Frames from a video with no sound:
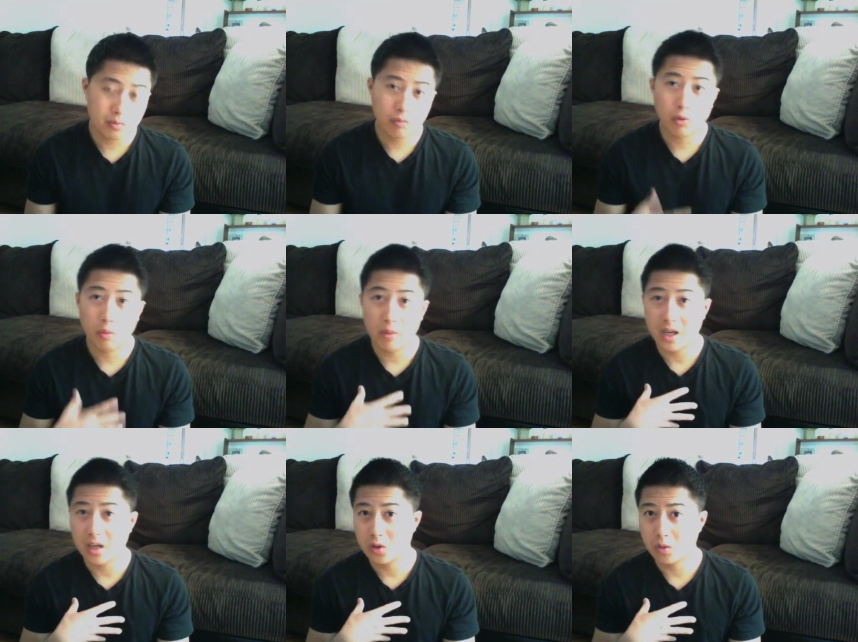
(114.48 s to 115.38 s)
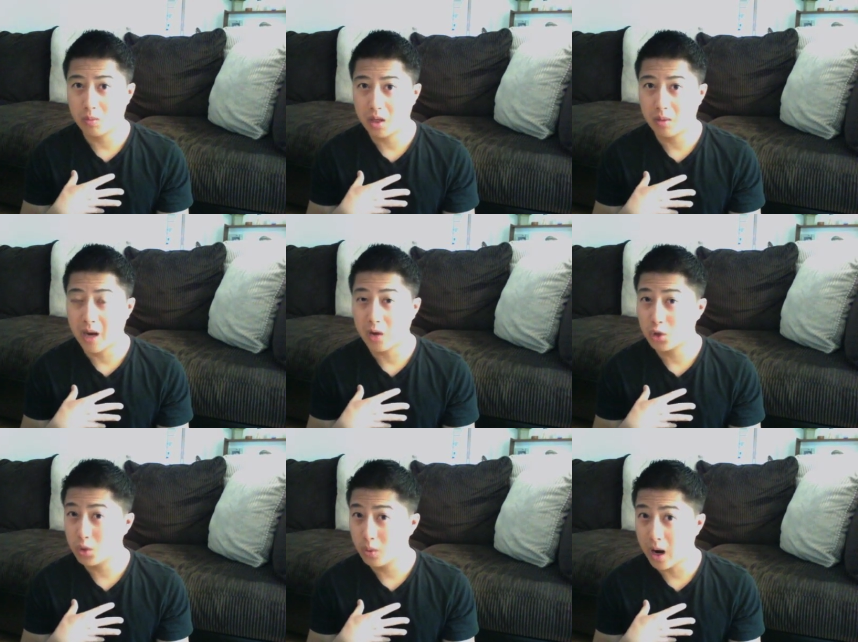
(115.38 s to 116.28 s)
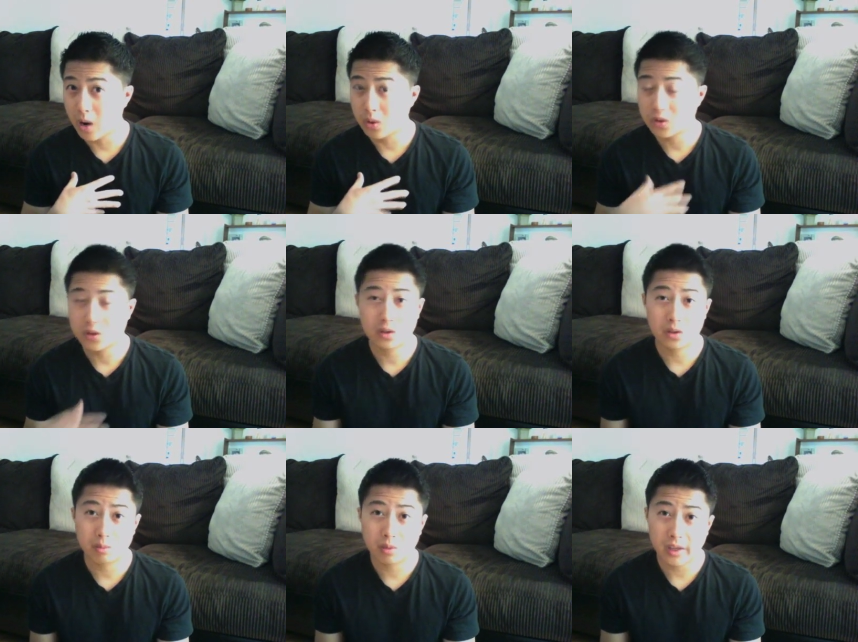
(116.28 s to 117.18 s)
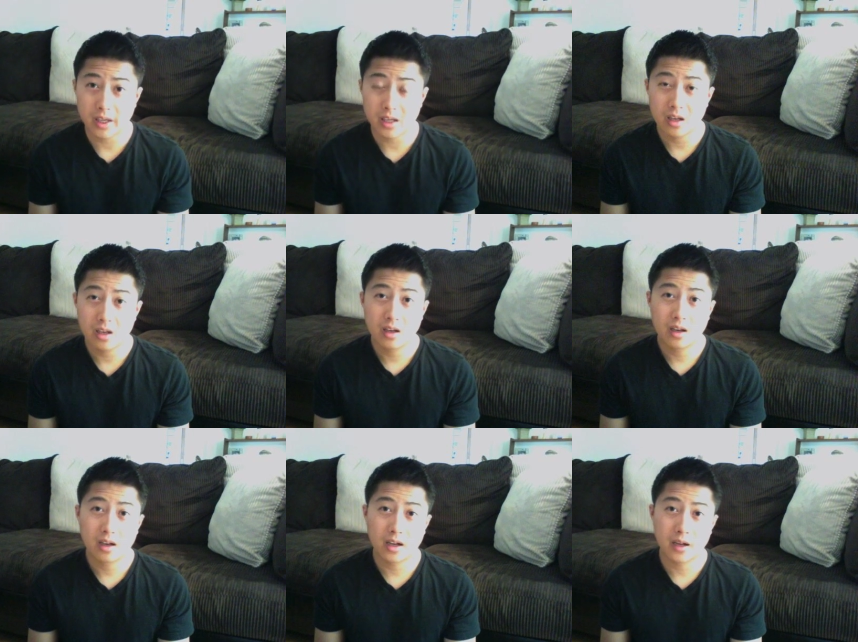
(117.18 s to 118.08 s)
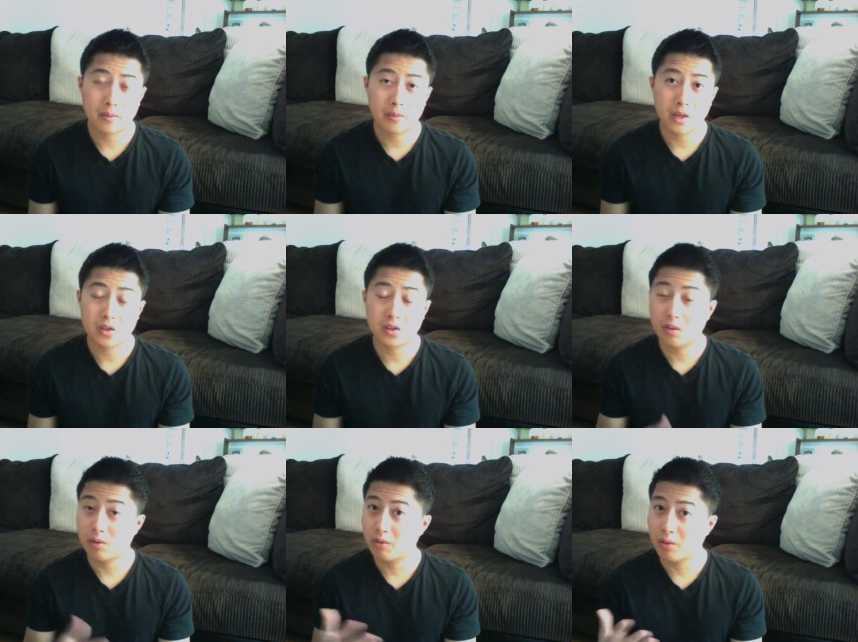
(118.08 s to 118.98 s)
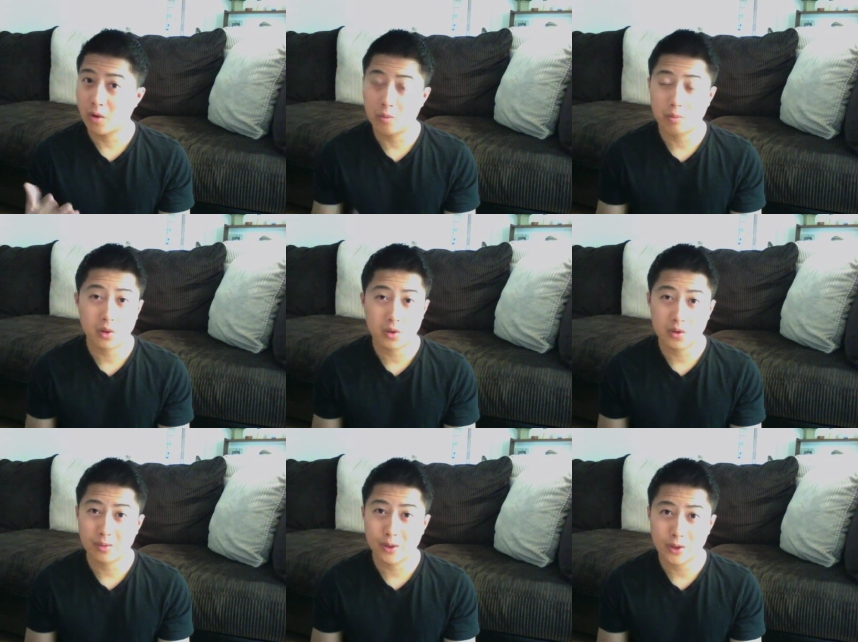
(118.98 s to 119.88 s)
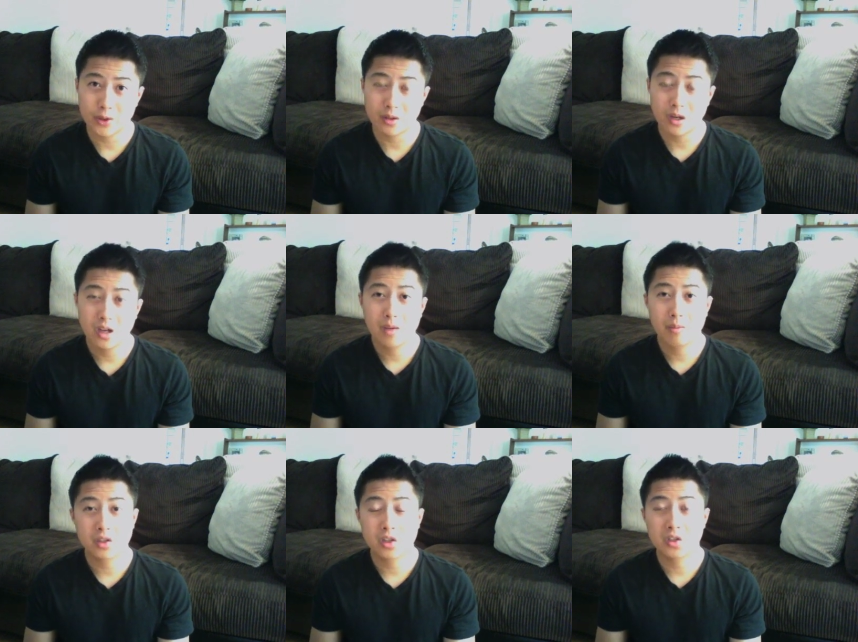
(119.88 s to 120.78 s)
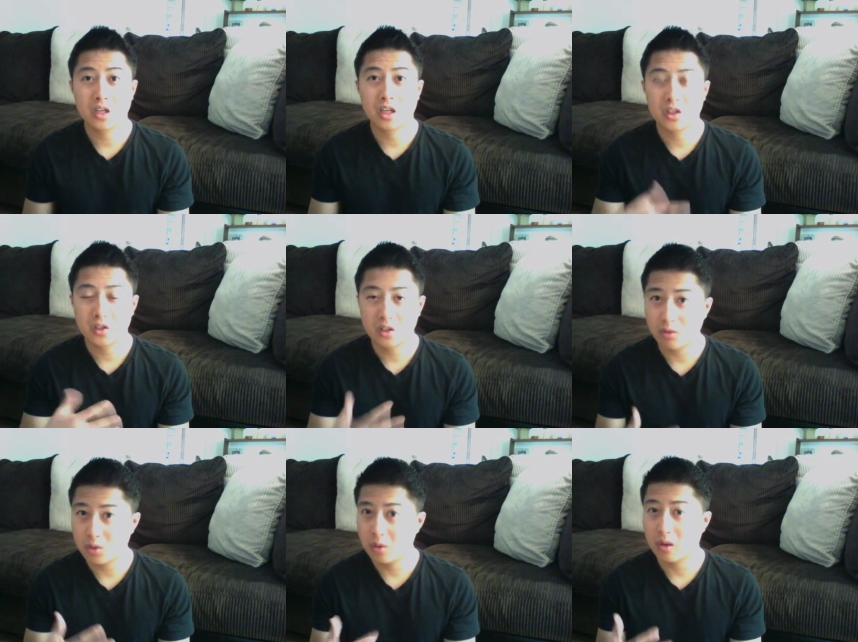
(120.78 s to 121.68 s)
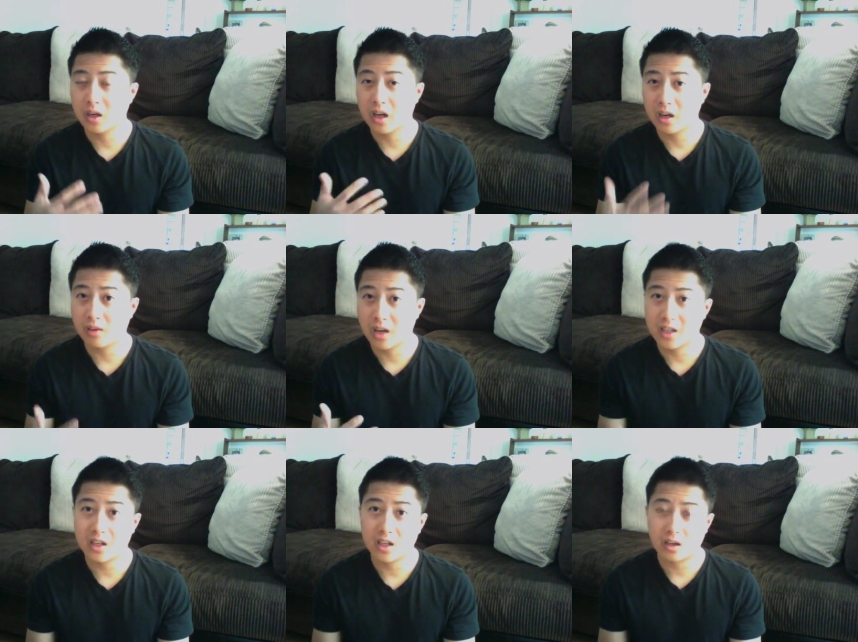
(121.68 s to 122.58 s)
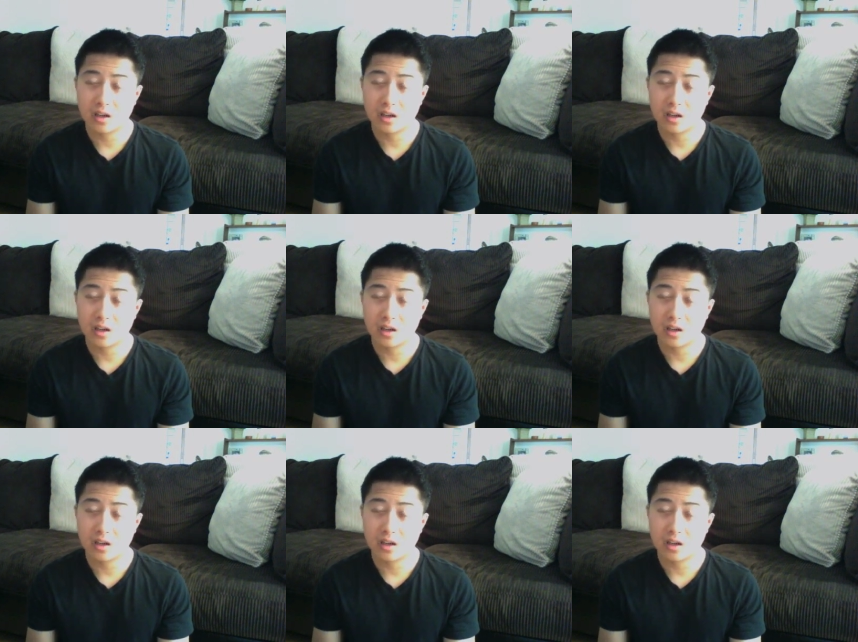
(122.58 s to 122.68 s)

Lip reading: For me, it took me about 2 hours to complete. It's different from person to person, but it just gives you kind of an idea